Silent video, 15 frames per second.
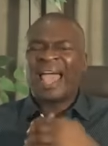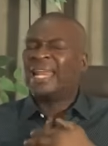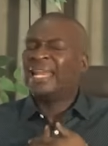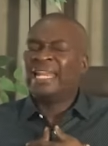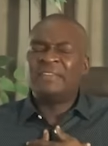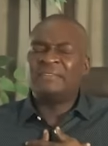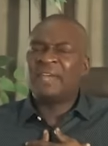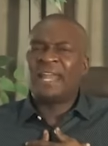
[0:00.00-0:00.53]
I
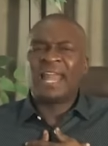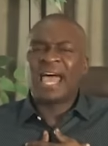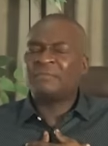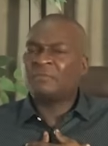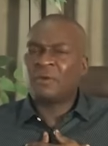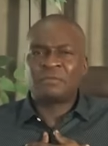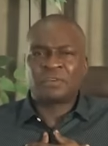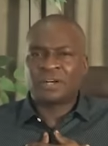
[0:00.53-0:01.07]
live a
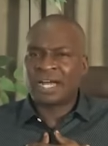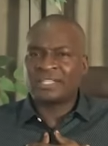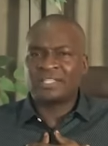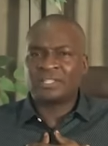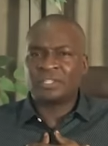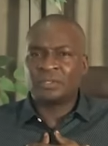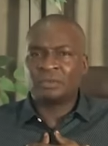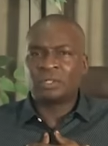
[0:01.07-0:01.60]
life of
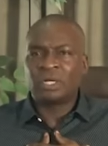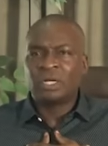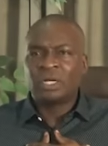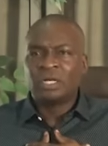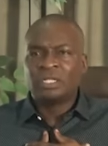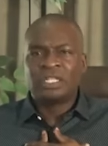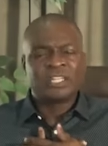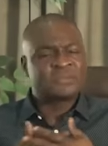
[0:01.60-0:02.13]
gratitude.
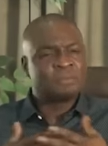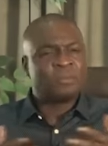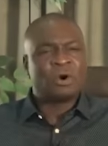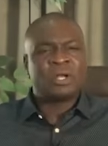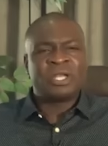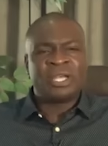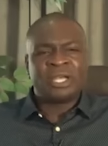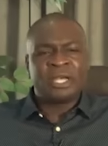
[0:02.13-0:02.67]
This
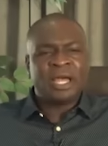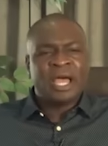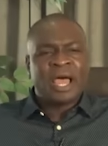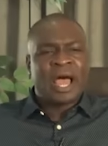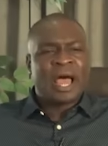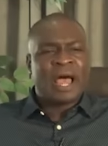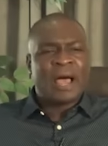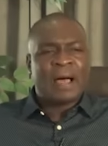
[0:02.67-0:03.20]
morning,
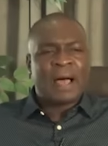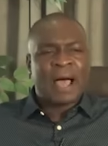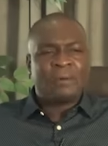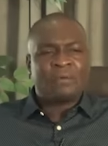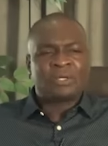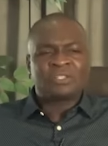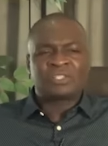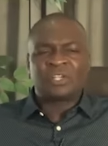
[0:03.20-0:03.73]
uh,
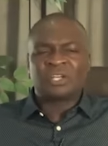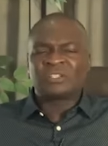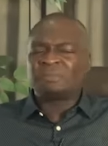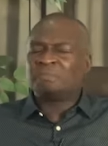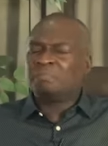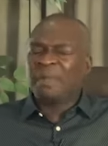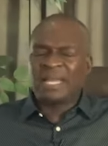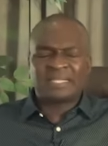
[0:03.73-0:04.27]
I was
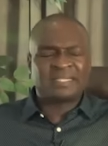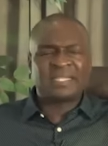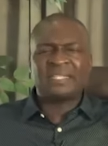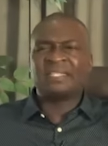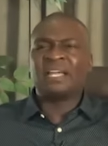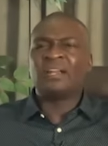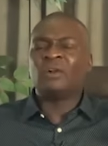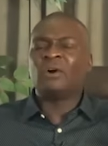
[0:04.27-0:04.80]
just
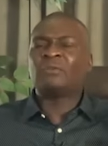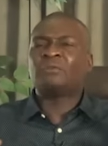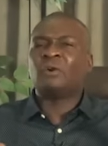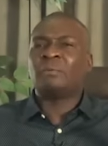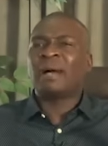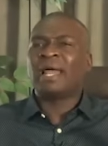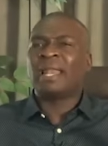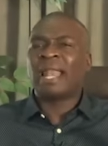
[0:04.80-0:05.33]
blessing the Lord
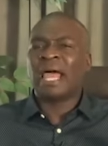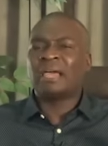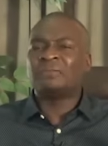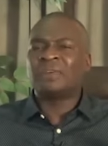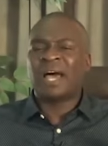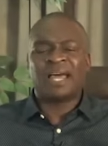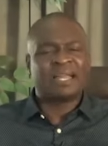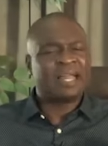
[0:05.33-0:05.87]
for my
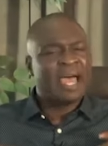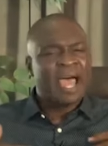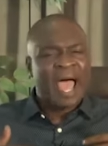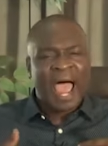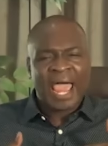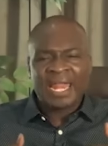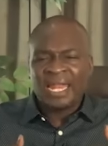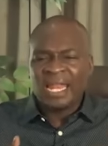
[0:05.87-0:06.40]
life, and
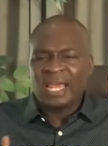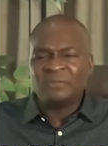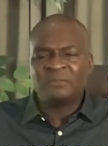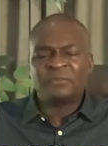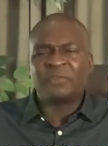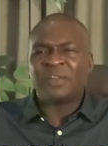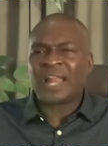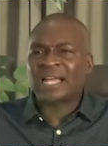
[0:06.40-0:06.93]
I lay
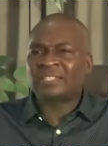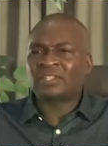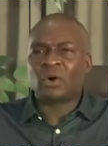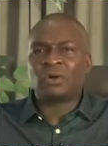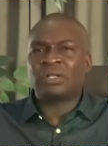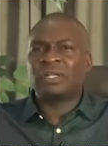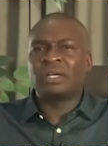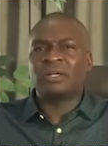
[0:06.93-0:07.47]
flat
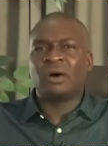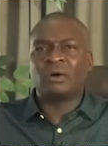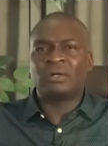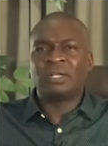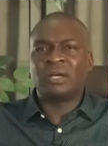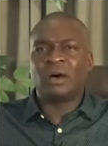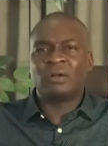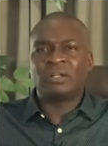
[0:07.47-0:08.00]
on the
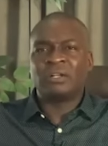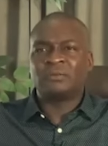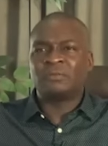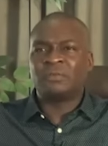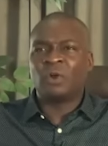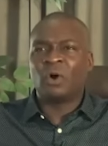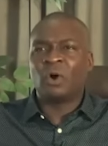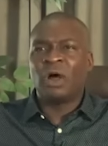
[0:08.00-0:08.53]
on the on the
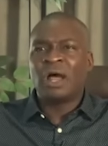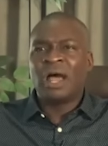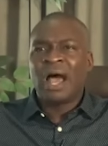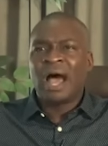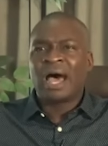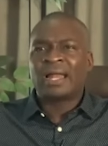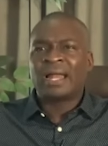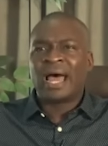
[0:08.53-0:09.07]
floor,
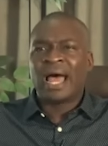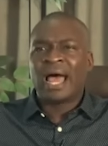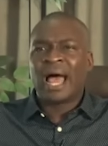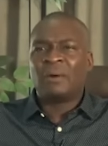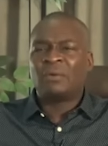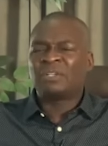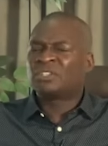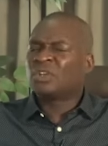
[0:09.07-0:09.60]
and I,
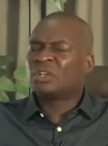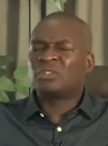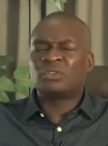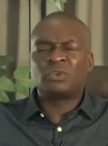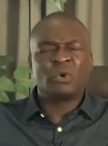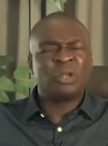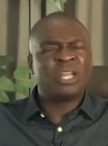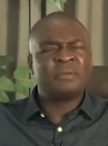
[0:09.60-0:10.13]
I was
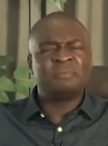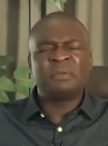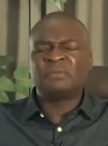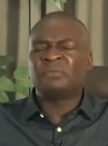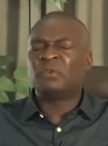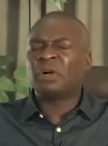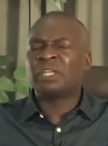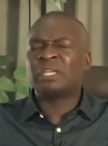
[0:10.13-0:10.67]
just rolling
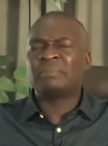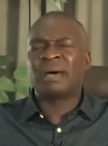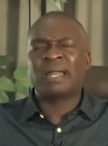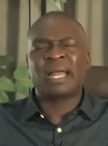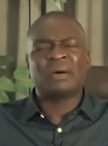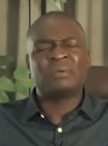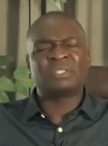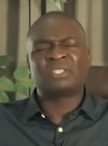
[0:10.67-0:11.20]
before Him,
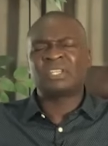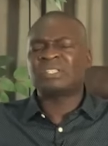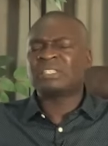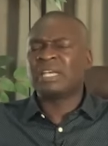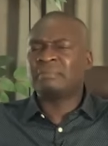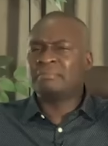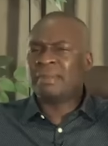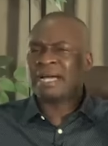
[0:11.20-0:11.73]
and I was
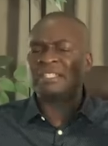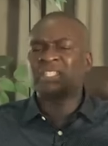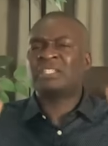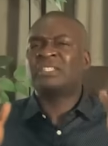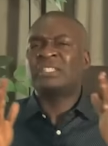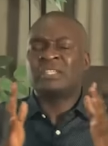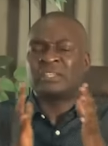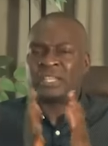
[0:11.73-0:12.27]
just saying,
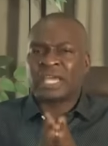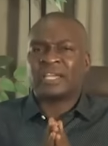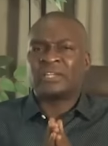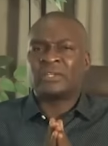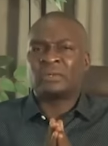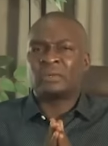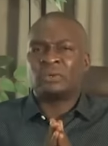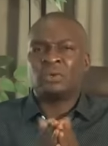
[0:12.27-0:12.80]
"Majesty,
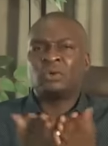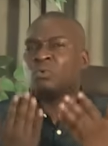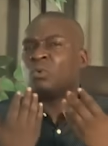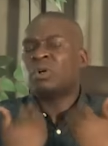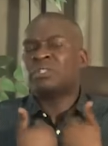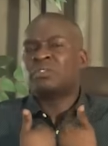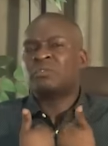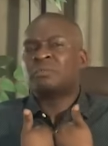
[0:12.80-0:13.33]
thank you.
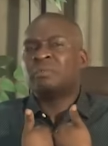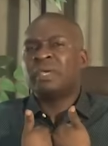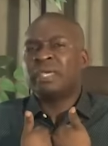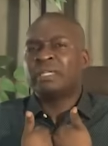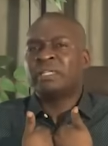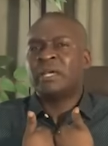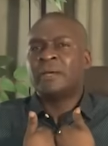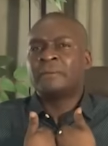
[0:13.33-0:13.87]
Look what you've
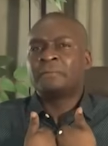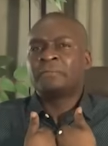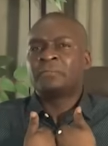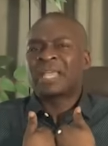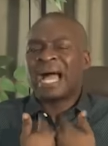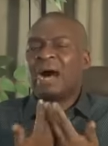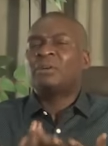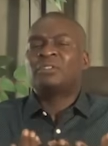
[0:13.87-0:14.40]
made
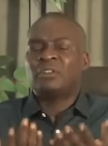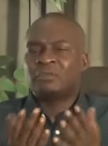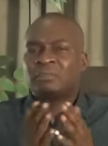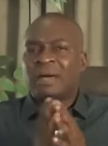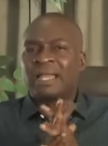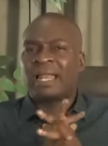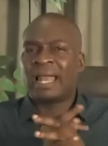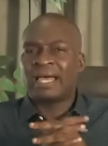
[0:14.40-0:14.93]
out
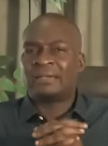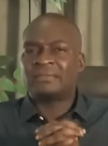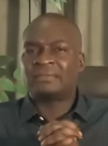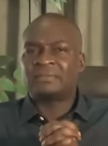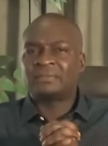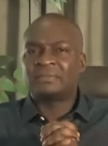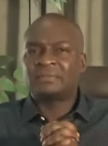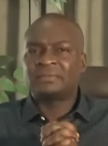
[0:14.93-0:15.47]
of my
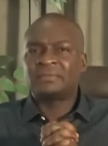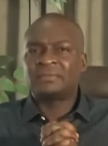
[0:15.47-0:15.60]
life."